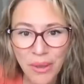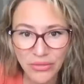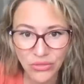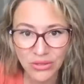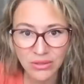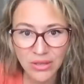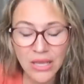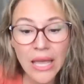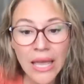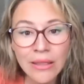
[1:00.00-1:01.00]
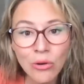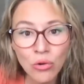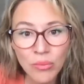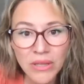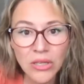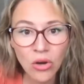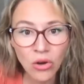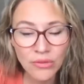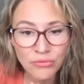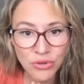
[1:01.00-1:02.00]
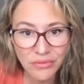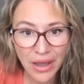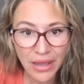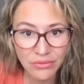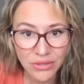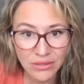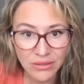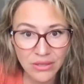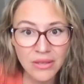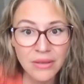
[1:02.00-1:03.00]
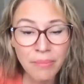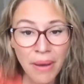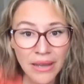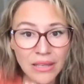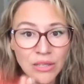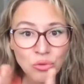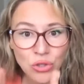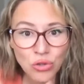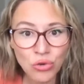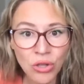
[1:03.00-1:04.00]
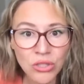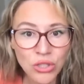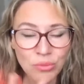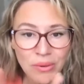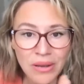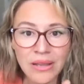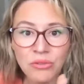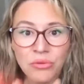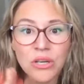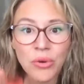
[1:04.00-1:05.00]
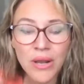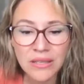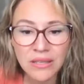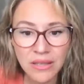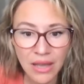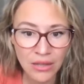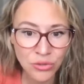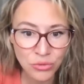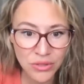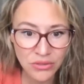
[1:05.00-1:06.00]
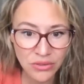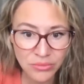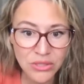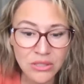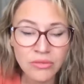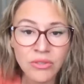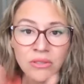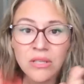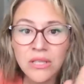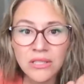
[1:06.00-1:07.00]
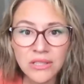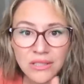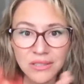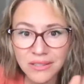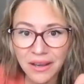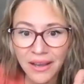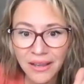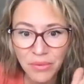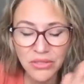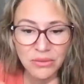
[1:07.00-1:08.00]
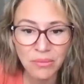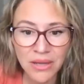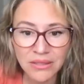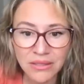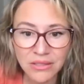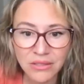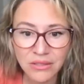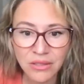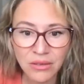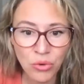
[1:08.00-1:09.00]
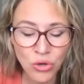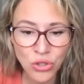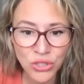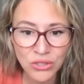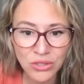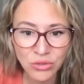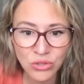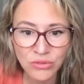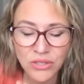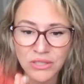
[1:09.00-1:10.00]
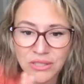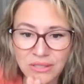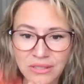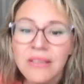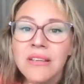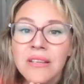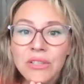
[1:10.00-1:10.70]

method. And Rumen Caliph revived it back into astrology by recreating the algorithms. He even studied high mathematics in Washington University,